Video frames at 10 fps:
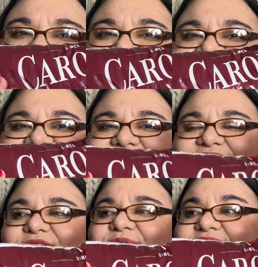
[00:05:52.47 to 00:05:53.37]
Because
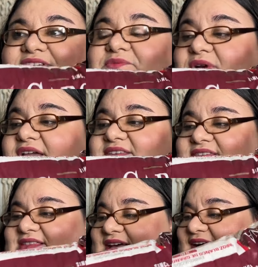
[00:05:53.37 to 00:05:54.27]
you always need rice
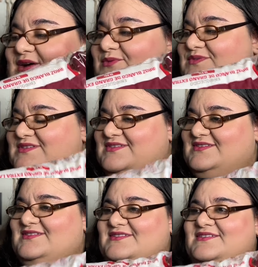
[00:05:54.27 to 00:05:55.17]
in the
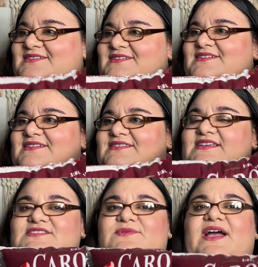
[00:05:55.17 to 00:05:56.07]
house.
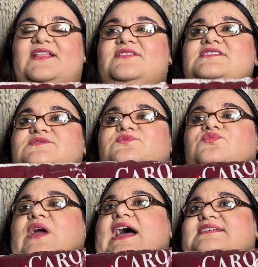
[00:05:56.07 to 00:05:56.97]
This ra this
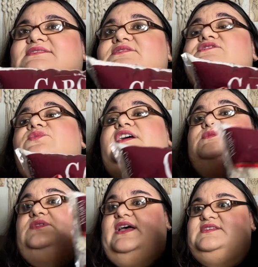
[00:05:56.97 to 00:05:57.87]
rice, this rice
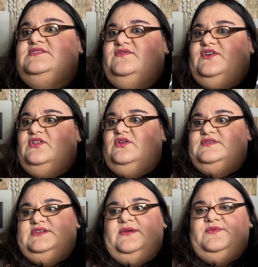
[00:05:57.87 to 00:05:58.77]
will last us a very long
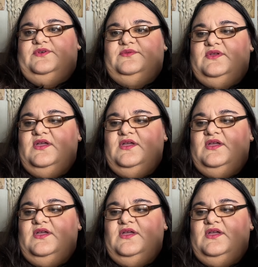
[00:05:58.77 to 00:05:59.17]
time though.